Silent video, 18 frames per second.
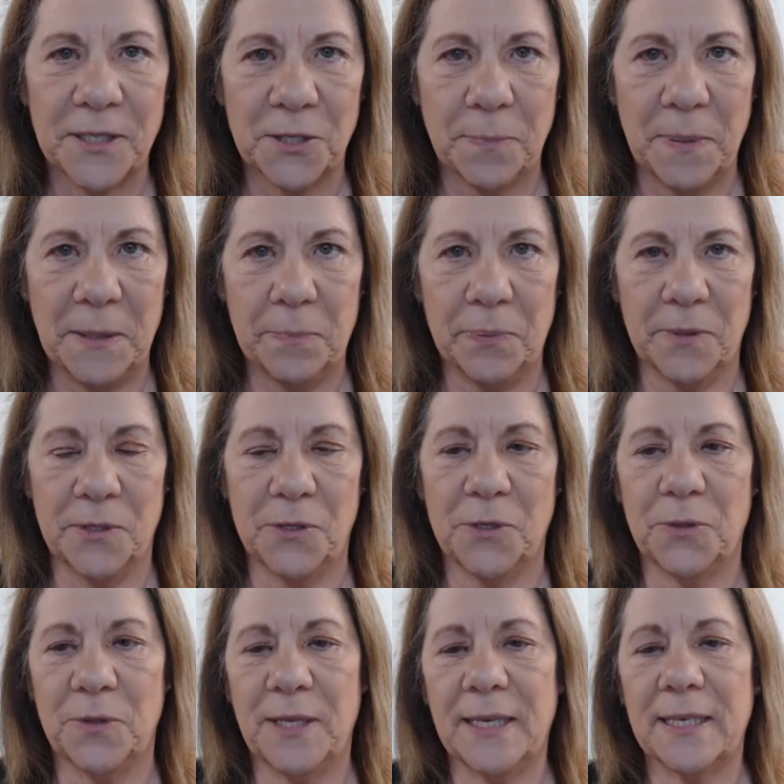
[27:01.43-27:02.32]
a bunch of people
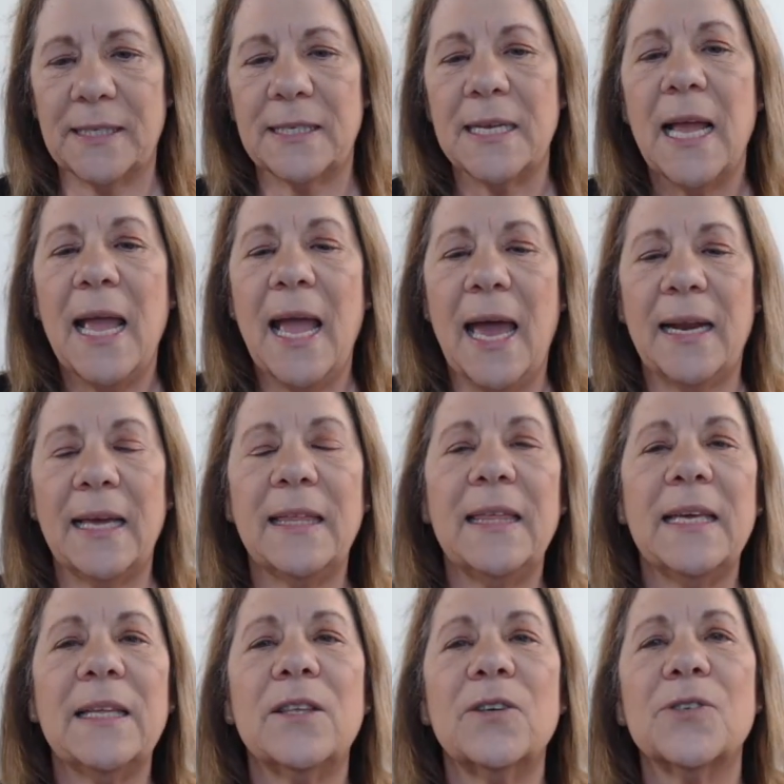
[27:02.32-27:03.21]
to do things.
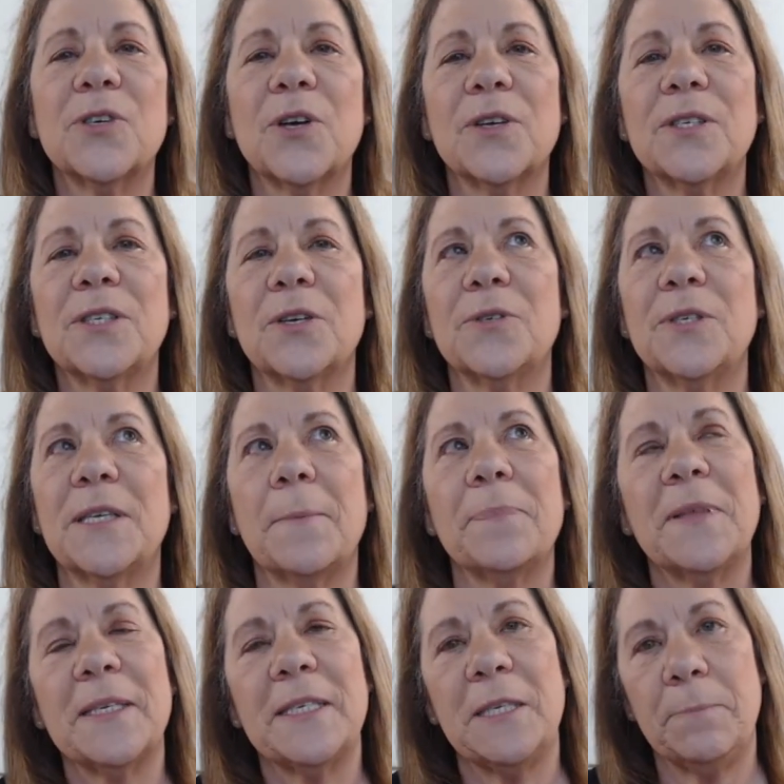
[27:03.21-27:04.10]
And I think there's also
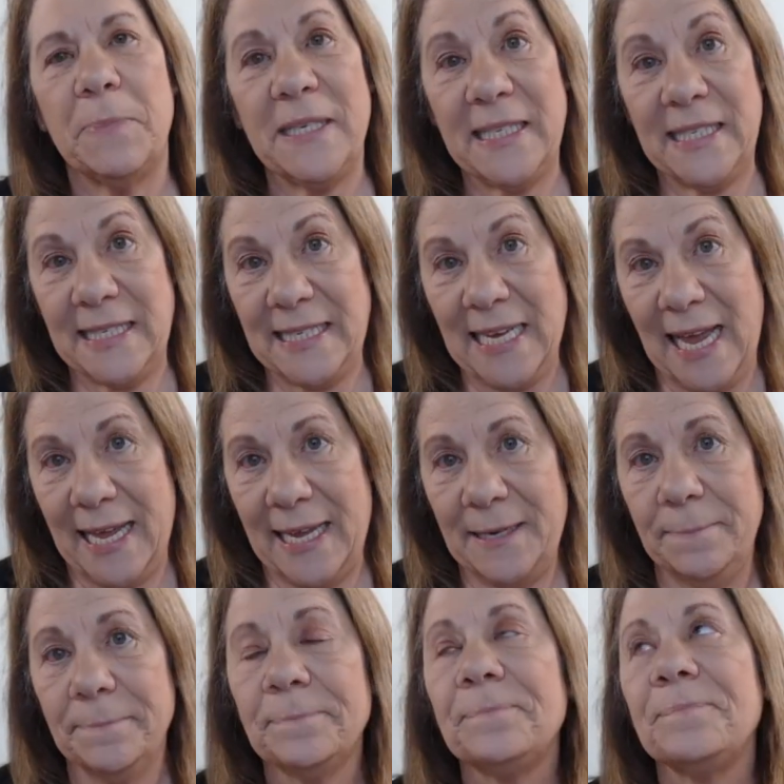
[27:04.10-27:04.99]
something to be
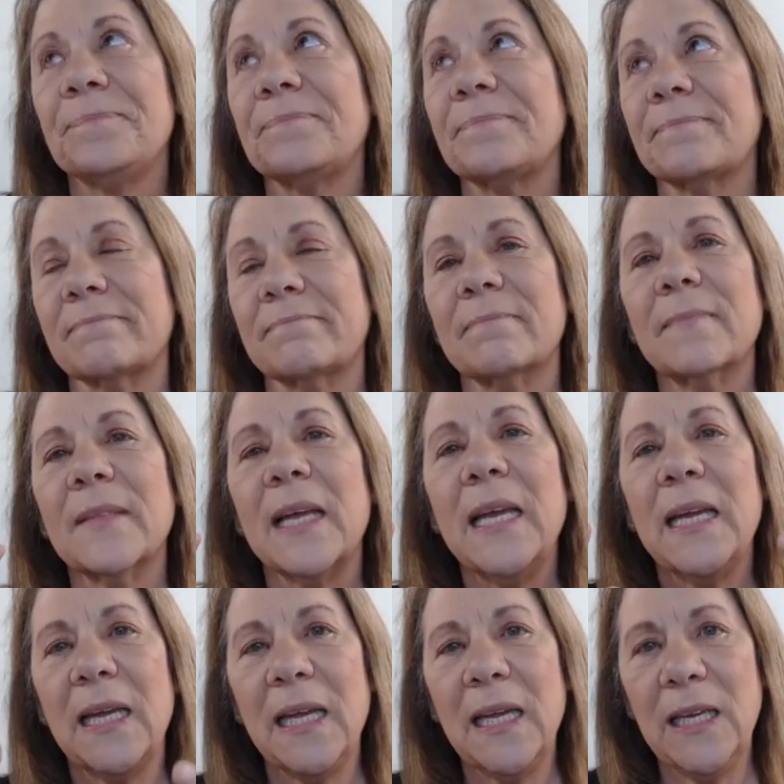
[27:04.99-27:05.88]
said
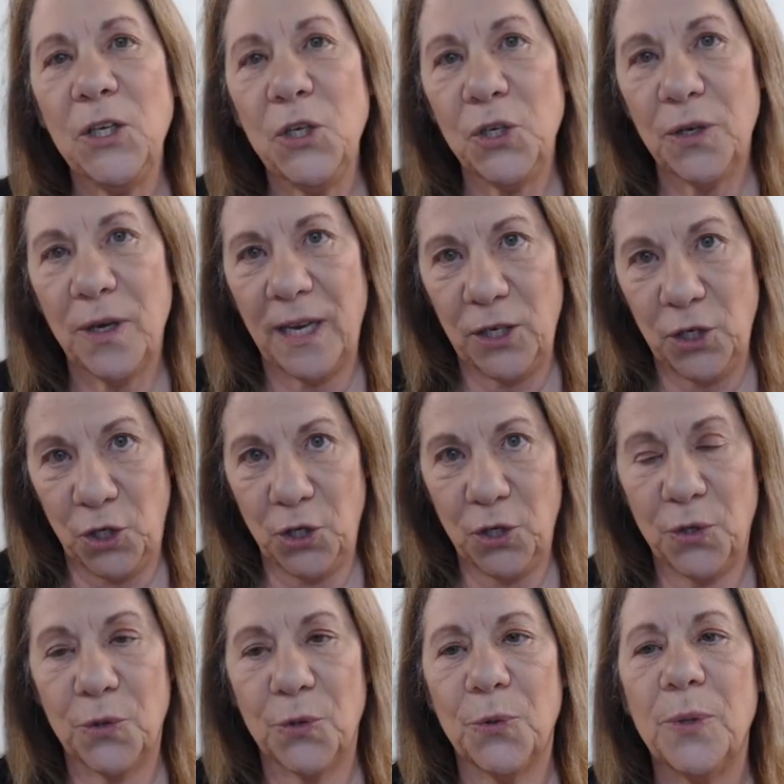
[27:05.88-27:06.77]
In, in
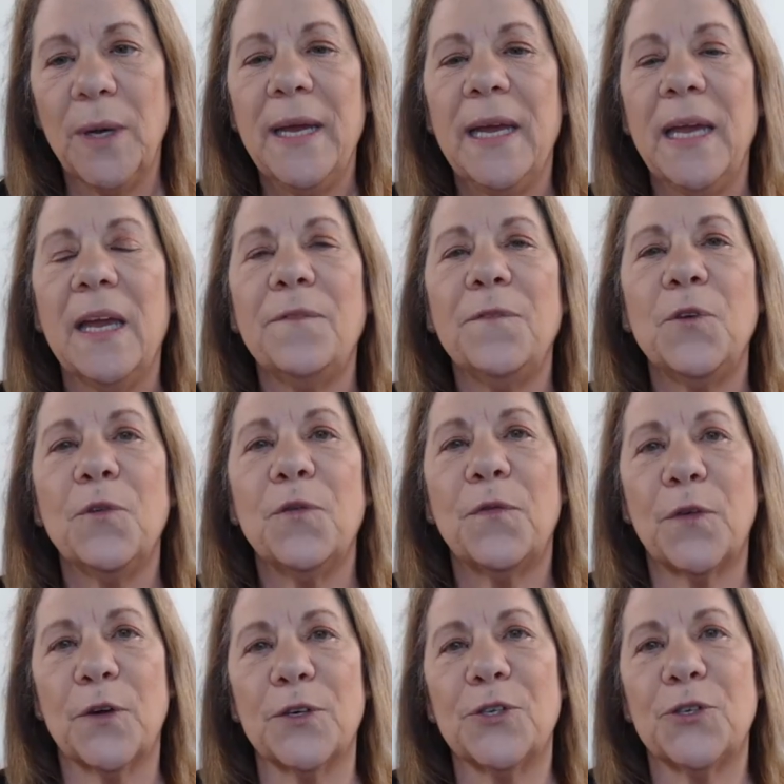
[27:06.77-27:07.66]
you, if
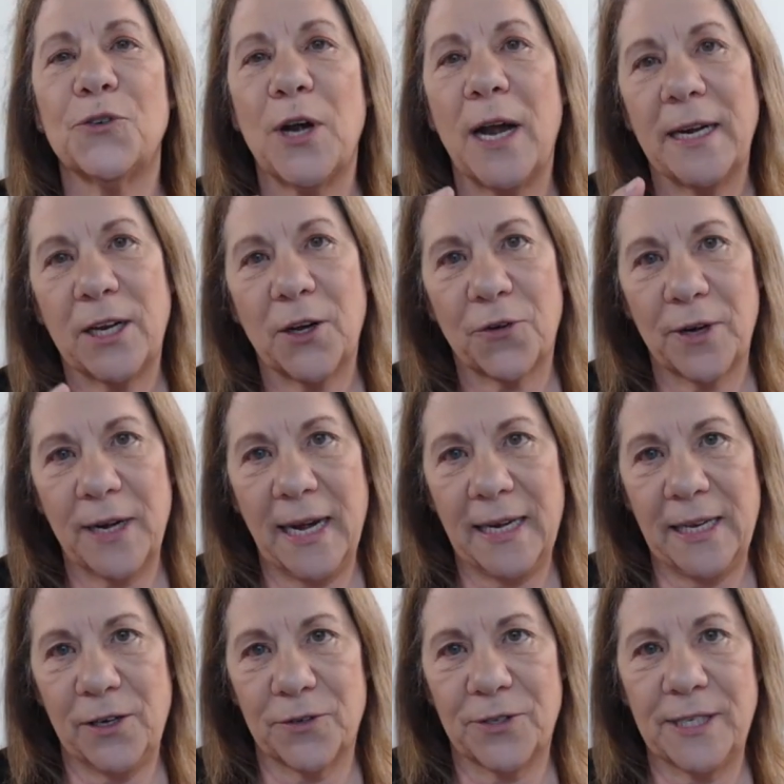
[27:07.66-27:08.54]
you first try to
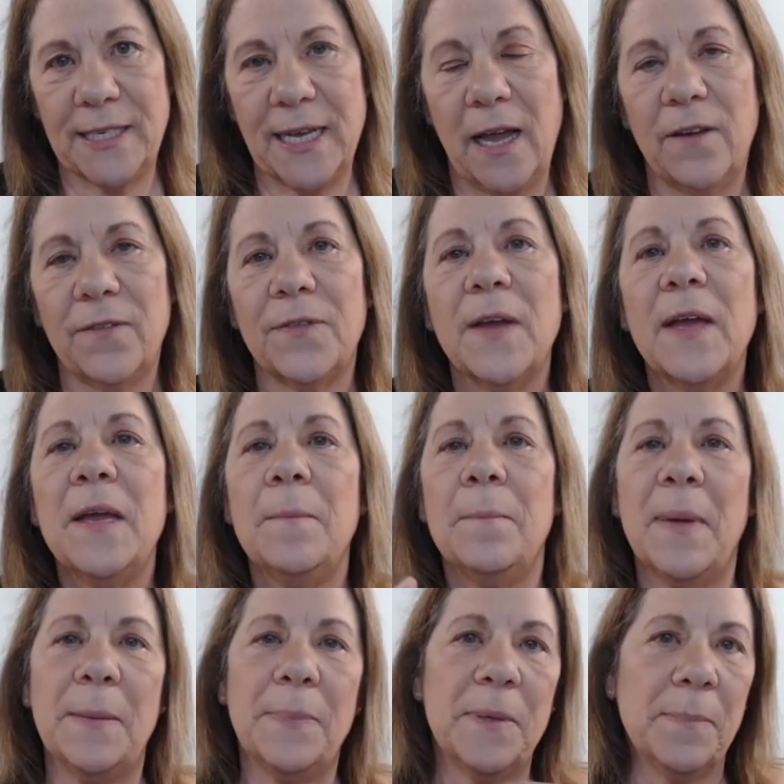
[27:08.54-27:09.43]
create it yourself,
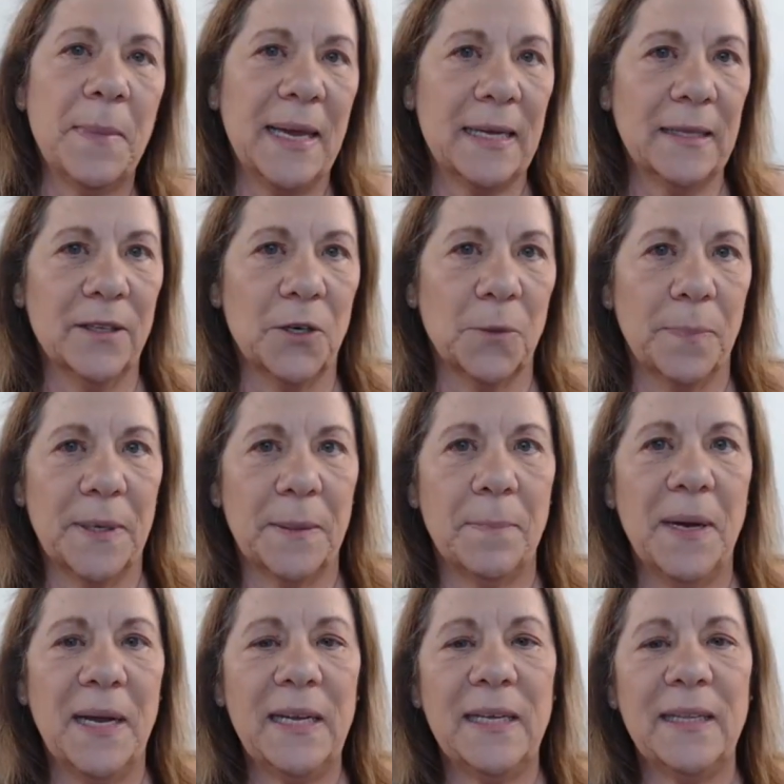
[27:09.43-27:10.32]
maybe you make a little
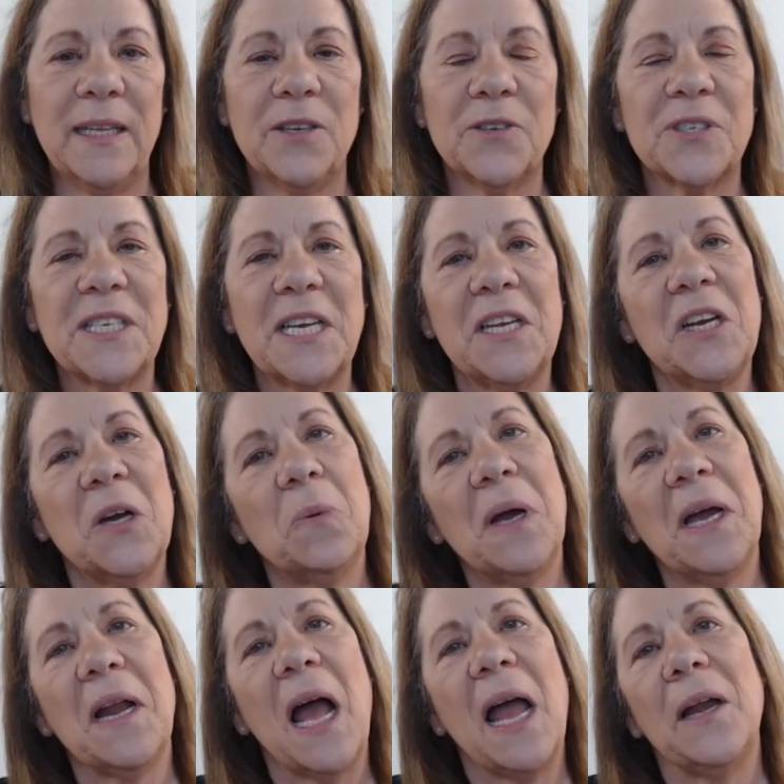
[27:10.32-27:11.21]
bit of money and then you'll say, you
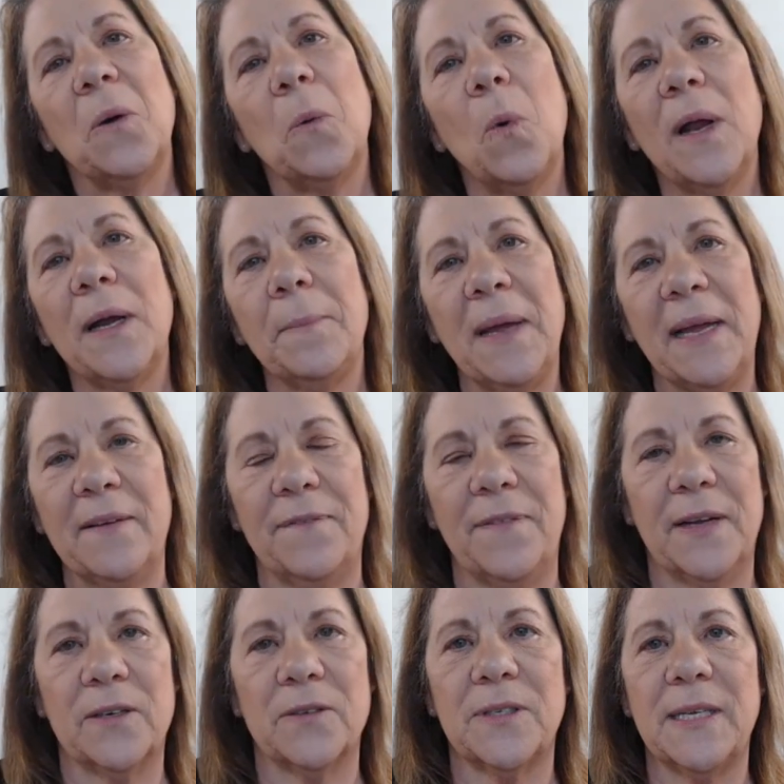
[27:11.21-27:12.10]
know what? I don't want to
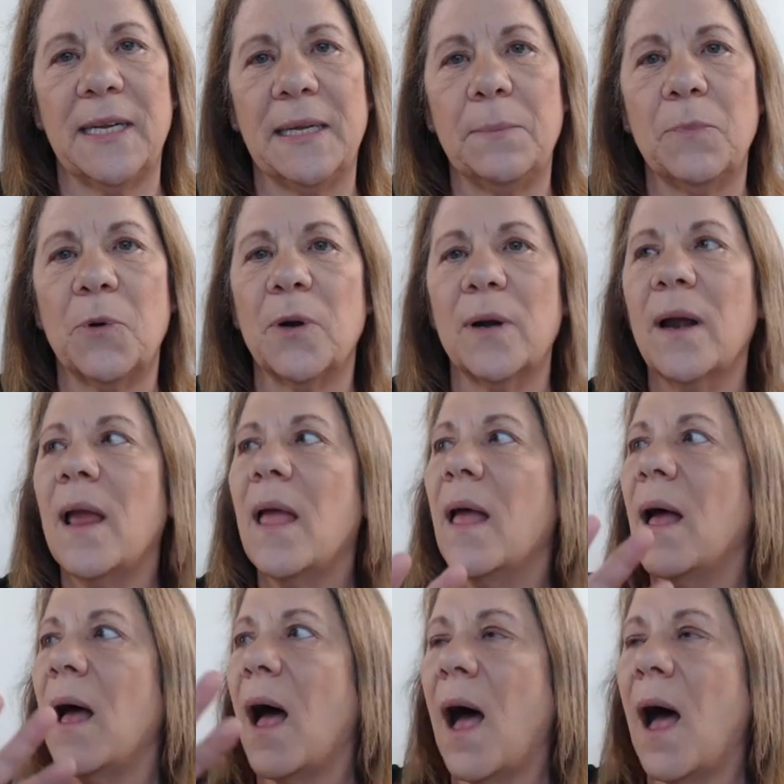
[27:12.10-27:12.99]
make funnels anymore.